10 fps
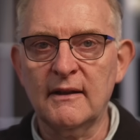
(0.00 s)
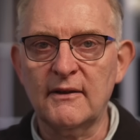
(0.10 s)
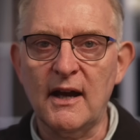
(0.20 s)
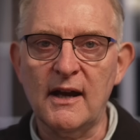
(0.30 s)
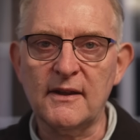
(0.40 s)

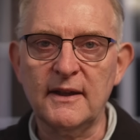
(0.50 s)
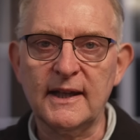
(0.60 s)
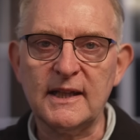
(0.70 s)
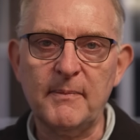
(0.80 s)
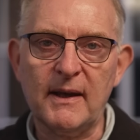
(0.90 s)
The higher than
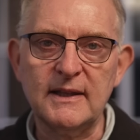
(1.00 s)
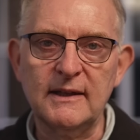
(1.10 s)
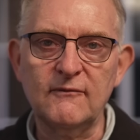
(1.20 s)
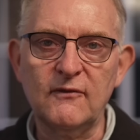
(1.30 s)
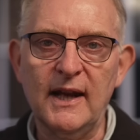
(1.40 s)
expected
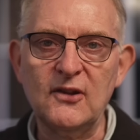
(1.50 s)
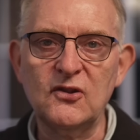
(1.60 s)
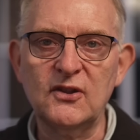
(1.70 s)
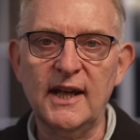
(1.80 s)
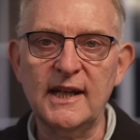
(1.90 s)

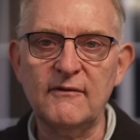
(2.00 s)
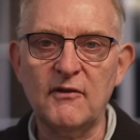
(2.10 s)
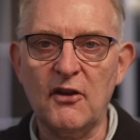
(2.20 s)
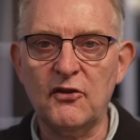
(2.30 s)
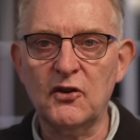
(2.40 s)
inflation data for
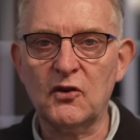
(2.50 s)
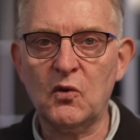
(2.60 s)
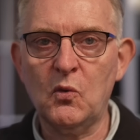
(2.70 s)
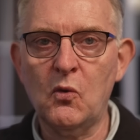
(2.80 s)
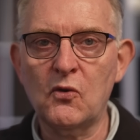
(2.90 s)
the third
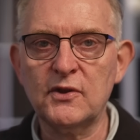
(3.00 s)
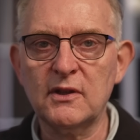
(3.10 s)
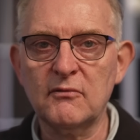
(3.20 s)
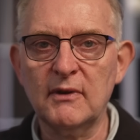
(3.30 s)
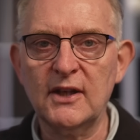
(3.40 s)
quarter
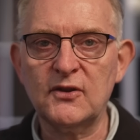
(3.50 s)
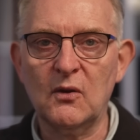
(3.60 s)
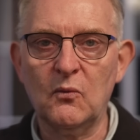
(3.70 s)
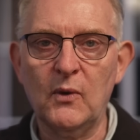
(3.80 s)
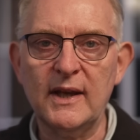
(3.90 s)
released
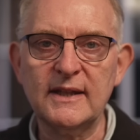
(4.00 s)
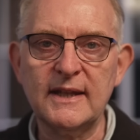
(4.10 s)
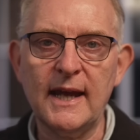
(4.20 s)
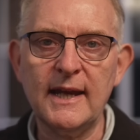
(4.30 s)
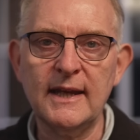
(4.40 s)
on
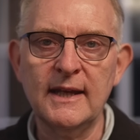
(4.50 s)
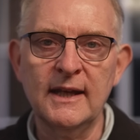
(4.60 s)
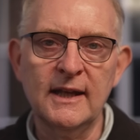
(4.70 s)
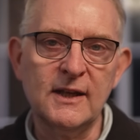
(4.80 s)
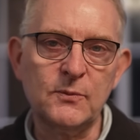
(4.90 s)
Wednesday
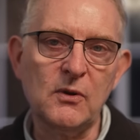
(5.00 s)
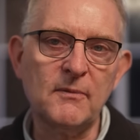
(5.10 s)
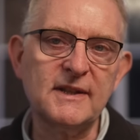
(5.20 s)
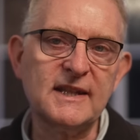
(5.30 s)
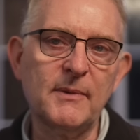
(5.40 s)
has
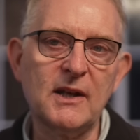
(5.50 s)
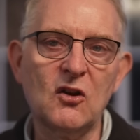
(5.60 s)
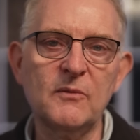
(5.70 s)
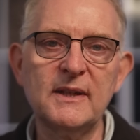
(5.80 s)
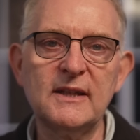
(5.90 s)
prompted some
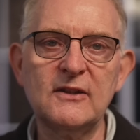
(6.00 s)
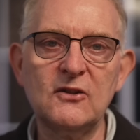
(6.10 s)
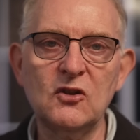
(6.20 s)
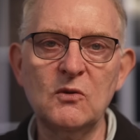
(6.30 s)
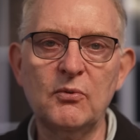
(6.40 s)
economists
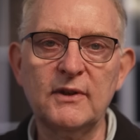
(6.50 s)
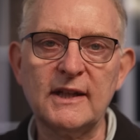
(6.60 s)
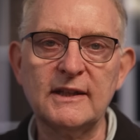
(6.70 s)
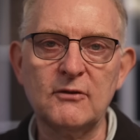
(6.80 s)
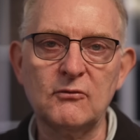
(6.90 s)
to
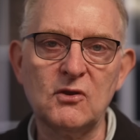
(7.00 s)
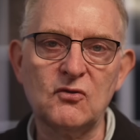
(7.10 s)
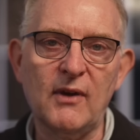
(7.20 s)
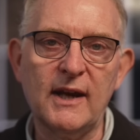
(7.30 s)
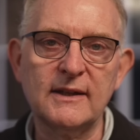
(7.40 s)
predict another
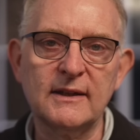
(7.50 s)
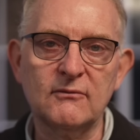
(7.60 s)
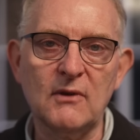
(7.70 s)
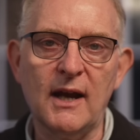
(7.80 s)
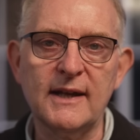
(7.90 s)
interest rate
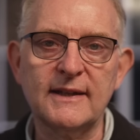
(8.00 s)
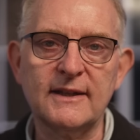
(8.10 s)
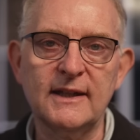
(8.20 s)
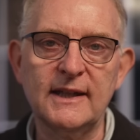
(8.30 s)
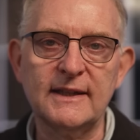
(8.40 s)
rise
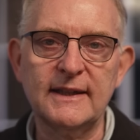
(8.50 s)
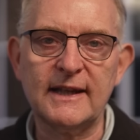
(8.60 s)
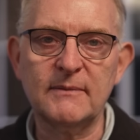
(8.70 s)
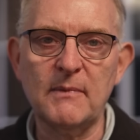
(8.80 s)
as early as next